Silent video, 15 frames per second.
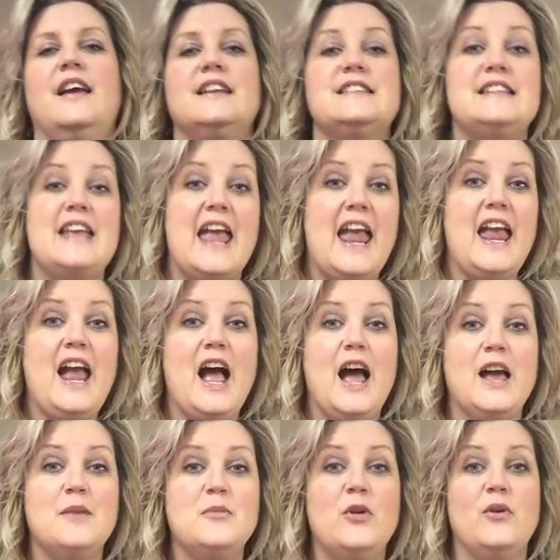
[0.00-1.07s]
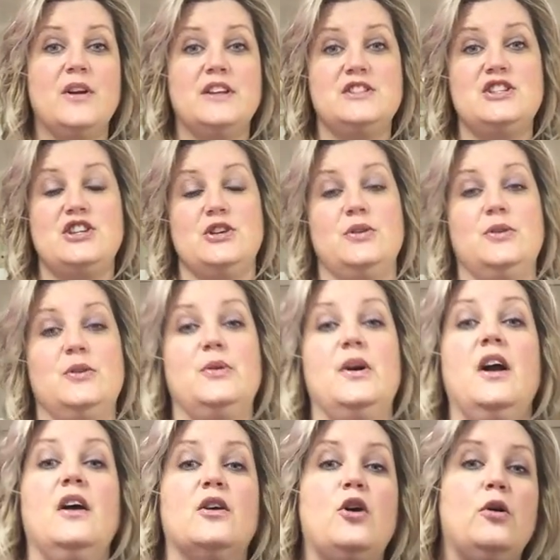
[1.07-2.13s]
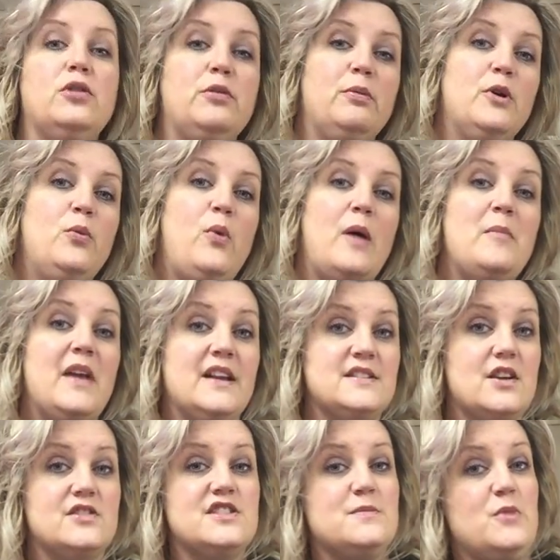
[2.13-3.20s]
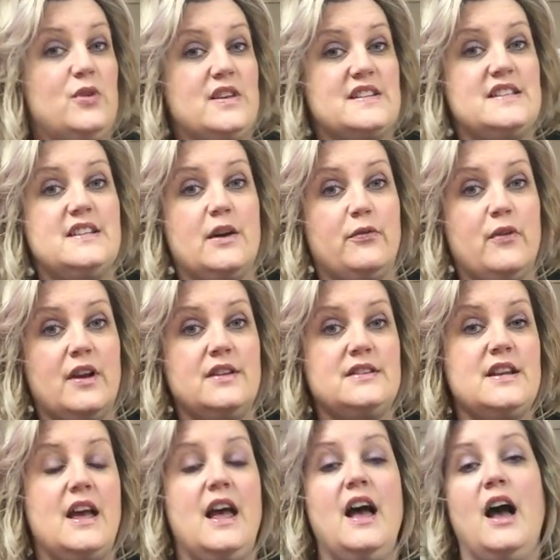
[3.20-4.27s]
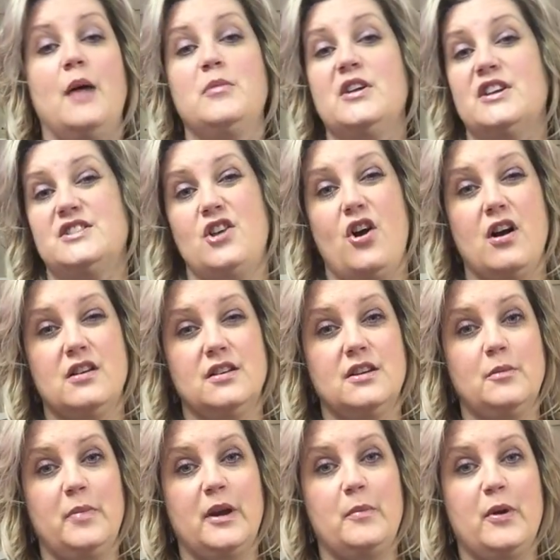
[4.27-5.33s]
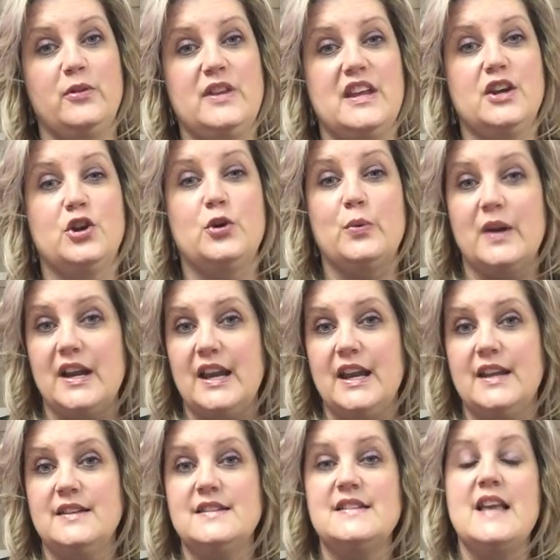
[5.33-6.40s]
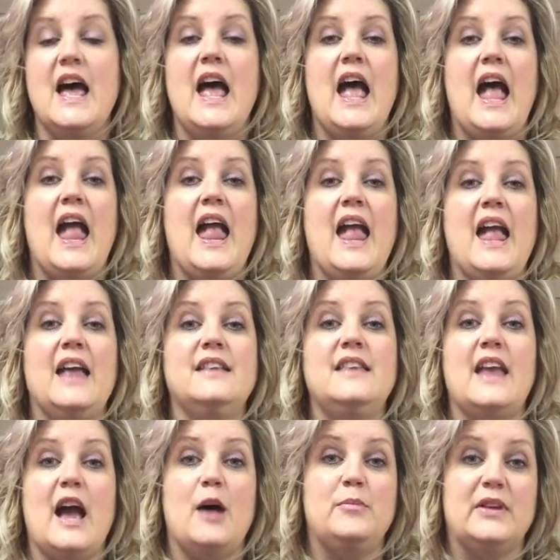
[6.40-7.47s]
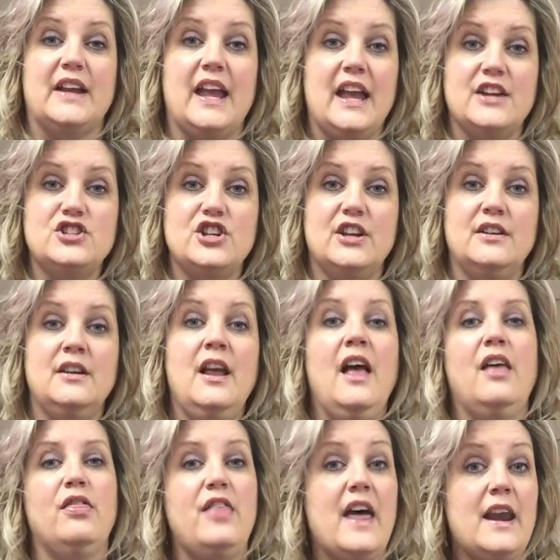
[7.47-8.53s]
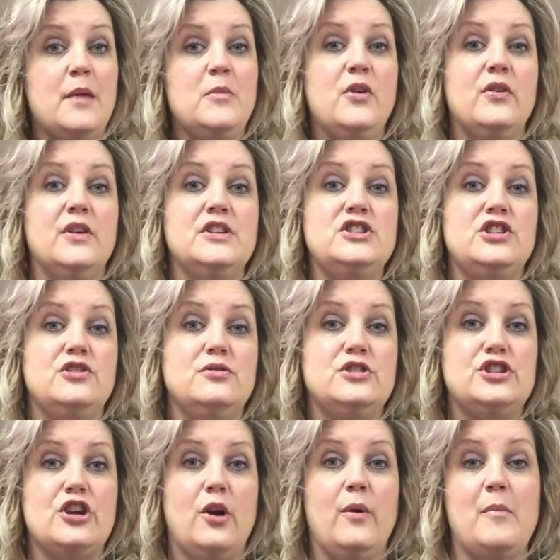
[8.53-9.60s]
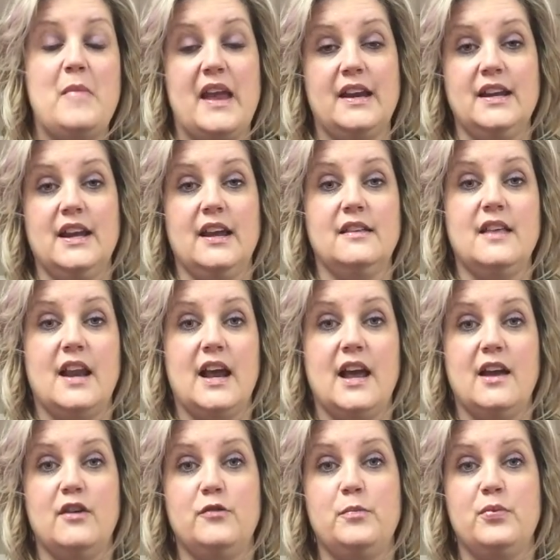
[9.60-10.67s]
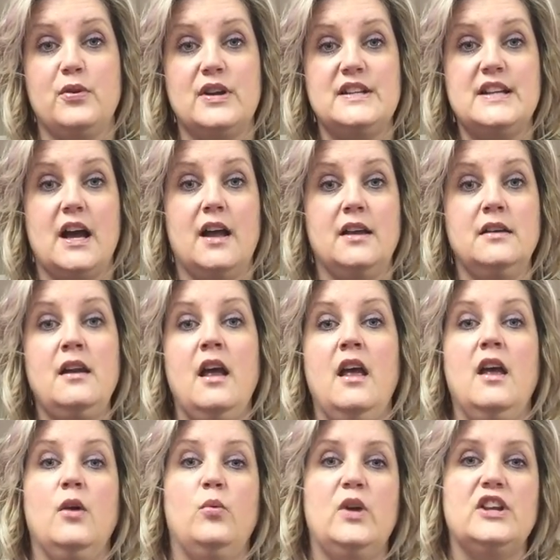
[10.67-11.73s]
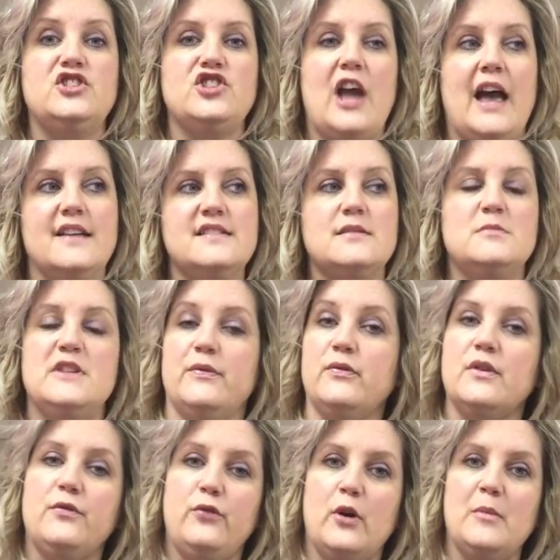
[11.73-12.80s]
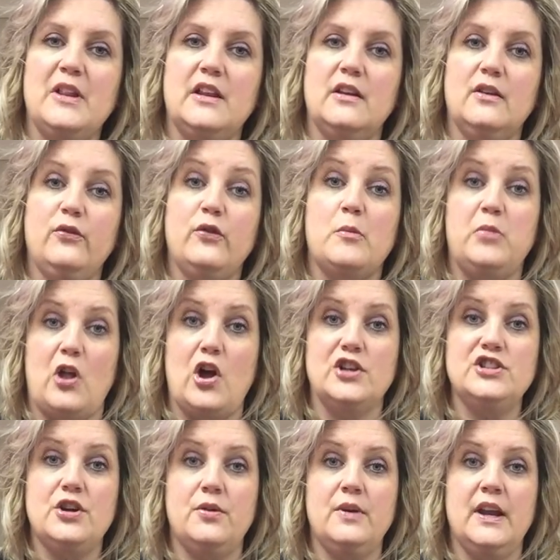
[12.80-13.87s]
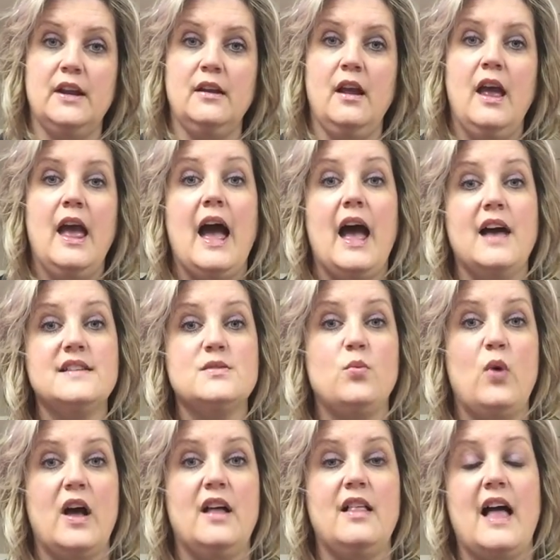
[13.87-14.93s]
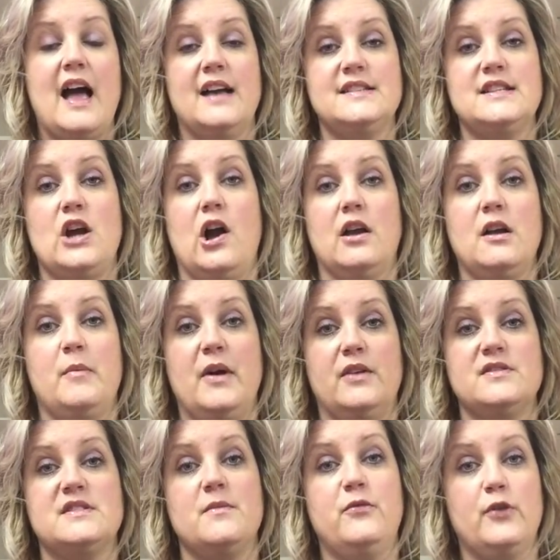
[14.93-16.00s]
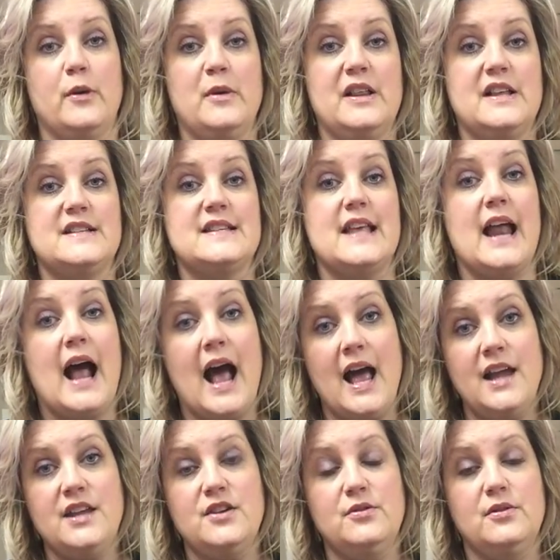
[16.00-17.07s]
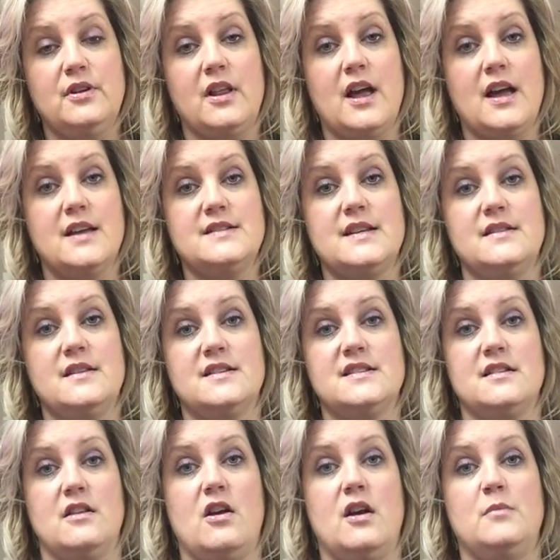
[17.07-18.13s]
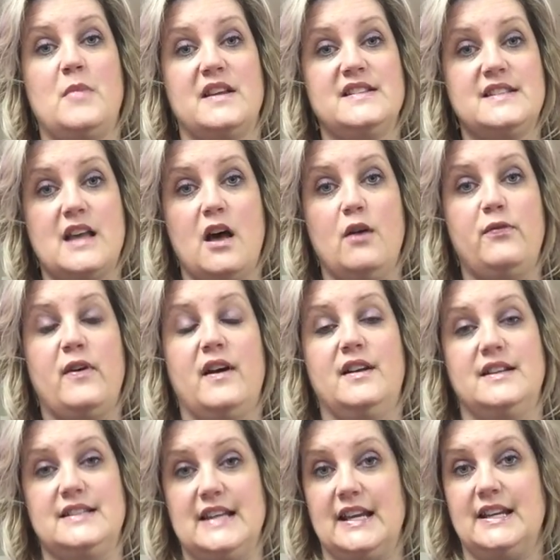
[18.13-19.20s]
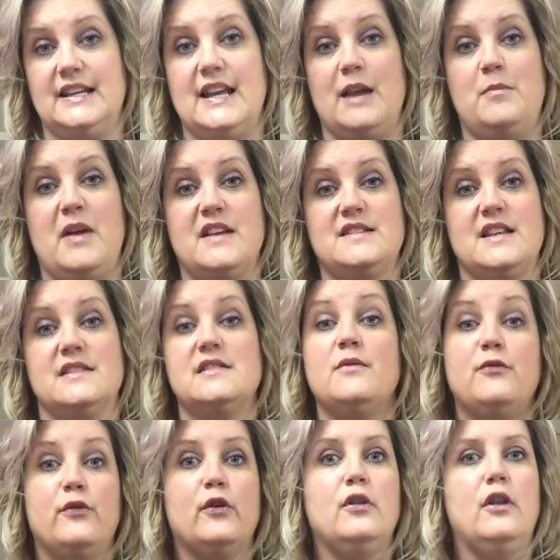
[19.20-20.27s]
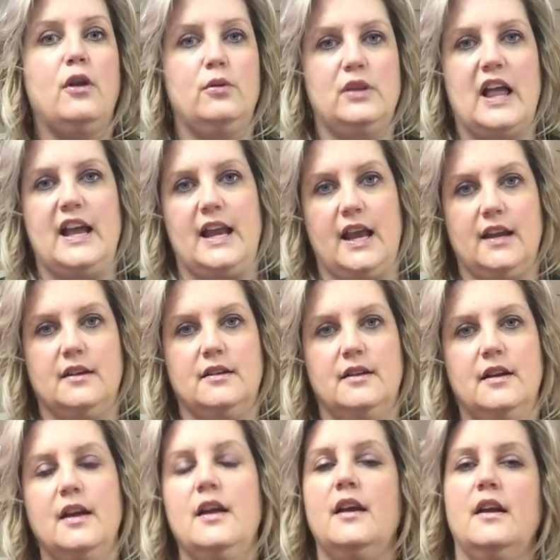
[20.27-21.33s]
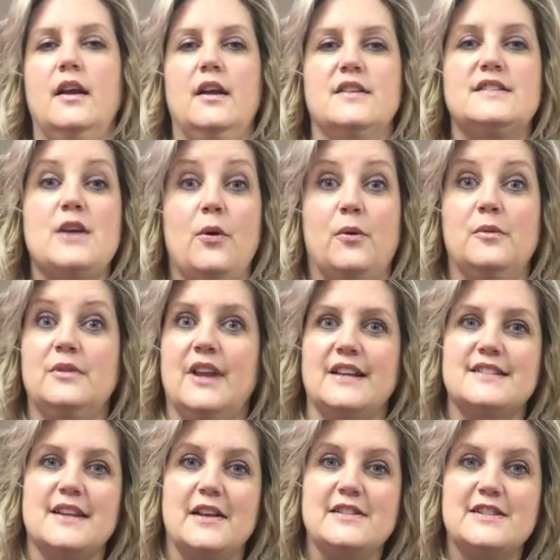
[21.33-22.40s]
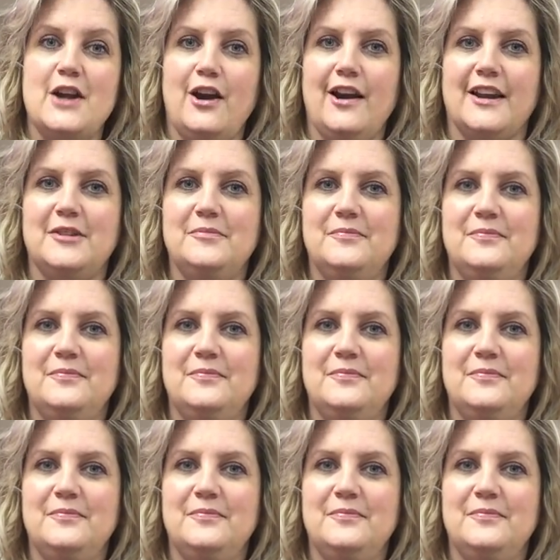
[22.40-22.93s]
Today I am going to go through what makes our smoothies different. I'm going to talk a little bit about the ingredients and the application. Then I'm going to show a mannequin that I have pre-done, which has some different formulas for blonde toning, as well as talk about some formulas that I utilize in the salon myself on a day-to-day basis for low lighting. So let's get started.